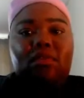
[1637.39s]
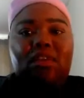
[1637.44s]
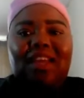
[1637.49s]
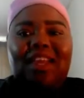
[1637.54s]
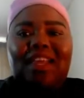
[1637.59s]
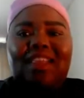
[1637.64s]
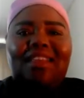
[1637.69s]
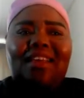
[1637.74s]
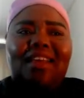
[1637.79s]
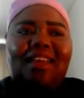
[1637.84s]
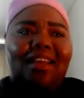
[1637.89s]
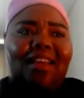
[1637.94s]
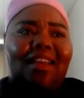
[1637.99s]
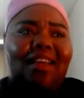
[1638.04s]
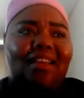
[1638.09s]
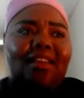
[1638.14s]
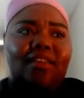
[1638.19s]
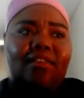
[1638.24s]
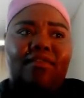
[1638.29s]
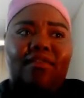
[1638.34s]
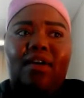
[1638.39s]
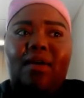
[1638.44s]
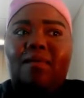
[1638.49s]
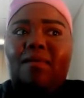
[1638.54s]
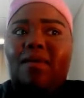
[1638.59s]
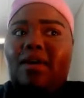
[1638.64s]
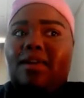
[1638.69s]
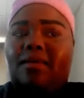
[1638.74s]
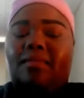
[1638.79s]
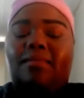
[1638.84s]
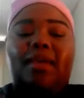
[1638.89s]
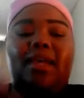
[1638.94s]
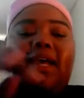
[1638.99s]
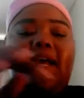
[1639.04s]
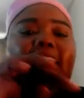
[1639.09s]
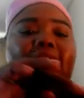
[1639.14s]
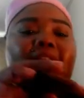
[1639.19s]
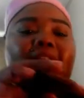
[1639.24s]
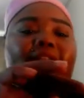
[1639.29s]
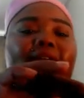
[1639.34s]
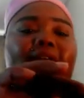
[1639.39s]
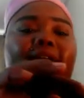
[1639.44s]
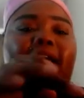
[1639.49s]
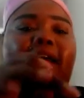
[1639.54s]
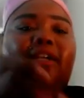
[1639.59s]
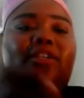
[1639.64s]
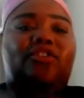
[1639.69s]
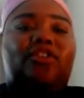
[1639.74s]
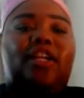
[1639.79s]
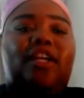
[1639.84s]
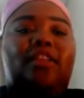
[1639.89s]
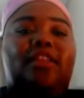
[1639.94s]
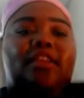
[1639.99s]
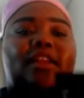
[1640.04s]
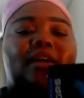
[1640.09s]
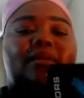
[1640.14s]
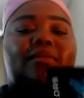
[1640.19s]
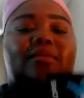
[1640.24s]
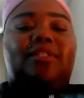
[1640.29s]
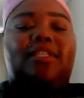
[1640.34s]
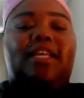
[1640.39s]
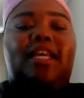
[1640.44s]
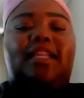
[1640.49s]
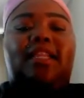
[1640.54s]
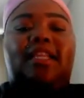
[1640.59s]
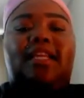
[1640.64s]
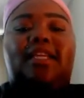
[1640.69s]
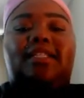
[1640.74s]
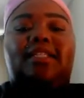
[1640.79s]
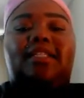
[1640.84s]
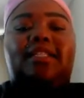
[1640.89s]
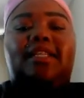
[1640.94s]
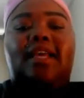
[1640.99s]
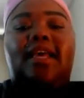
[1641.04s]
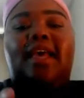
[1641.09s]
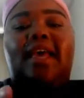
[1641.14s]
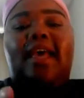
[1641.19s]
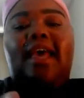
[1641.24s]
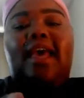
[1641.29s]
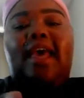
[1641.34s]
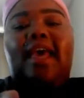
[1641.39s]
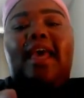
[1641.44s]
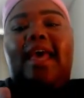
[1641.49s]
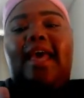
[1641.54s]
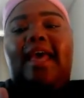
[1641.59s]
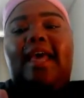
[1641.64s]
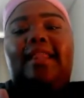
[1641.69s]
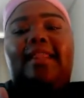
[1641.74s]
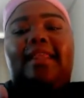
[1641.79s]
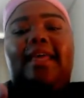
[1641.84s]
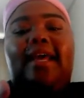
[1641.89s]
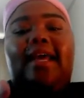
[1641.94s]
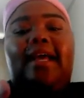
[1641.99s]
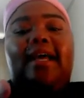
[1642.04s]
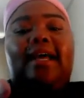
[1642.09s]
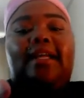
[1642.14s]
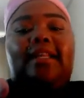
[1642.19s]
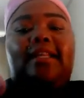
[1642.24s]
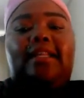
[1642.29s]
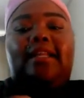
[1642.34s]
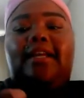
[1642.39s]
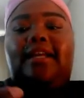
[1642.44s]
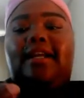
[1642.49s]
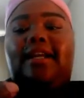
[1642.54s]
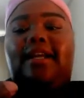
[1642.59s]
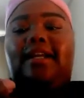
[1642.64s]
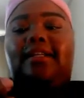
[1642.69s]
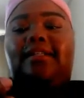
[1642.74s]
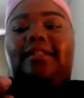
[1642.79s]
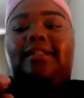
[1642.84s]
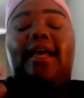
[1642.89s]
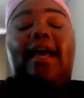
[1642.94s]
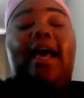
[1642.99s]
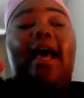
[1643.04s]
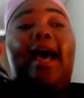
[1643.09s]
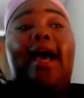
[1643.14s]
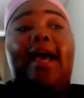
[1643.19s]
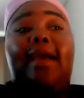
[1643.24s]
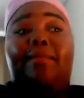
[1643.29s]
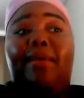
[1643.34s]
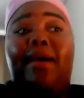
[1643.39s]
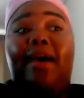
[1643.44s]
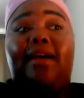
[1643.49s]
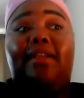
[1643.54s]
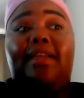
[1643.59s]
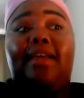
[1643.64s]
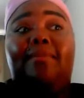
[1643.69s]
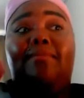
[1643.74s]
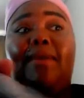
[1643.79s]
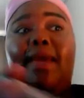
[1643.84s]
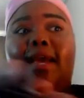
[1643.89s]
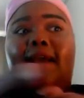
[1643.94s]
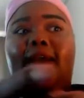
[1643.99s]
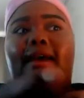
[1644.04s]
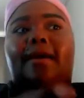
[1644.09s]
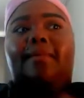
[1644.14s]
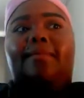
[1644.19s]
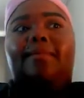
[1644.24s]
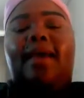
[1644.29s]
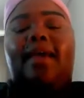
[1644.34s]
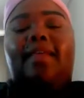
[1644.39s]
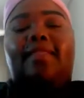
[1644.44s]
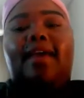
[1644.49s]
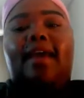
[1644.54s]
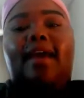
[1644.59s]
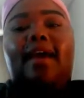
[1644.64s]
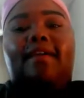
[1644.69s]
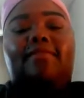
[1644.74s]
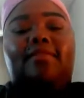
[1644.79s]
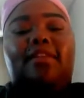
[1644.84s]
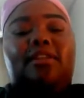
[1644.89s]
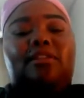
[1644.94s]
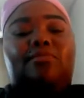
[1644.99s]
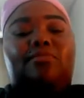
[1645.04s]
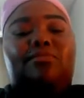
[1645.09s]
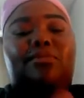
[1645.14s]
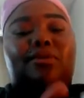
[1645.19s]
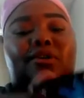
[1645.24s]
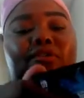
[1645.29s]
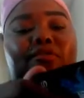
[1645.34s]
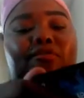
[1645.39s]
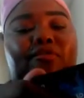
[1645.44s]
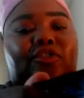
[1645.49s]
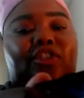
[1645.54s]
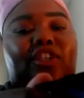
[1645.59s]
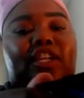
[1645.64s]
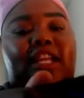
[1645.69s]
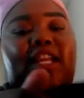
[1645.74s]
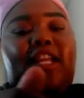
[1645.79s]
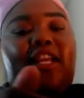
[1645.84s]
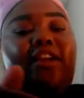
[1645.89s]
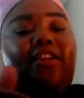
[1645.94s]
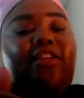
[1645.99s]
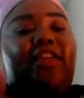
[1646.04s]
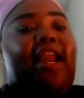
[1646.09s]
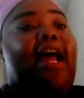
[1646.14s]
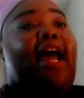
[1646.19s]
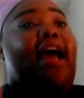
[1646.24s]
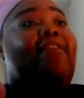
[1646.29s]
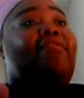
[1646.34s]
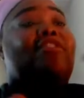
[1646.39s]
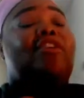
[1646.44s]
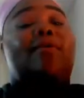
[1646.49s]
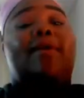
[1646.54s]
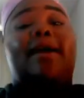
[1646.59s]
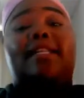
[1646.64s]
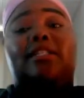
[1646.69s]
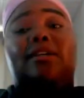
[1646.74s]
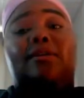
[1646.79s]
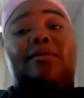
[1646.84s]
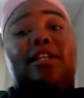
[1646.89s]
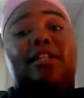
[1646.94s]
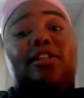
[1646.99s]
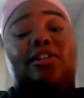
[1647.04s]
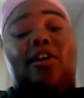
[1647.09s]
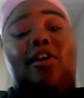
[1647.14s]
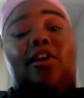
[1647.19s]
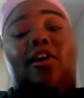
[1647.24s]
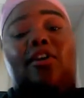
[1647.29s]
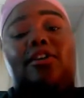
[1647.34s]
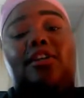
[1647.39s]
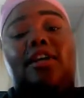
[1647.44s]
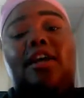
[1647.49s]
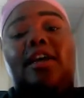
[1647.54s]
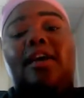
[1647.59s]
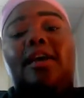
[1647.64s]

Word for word: And then if I want to be a little extra, then I will take this LA Colors eye palette makeup and they have this beautiful shade in here that I have no idea what it's called